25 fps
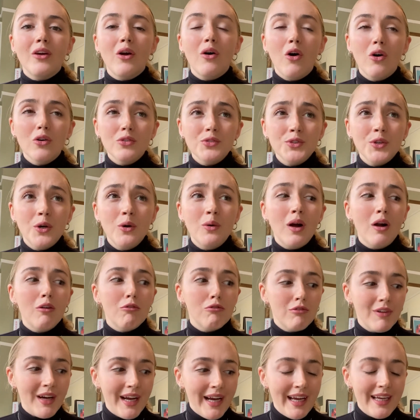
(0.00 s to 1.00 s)
Also
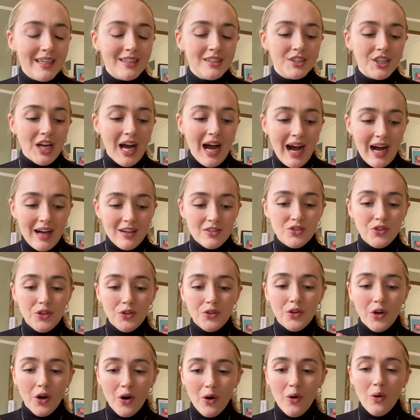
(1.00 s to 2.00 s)
arrange as you
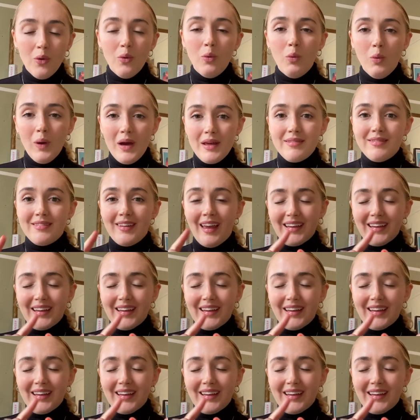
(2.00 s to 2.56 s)
go with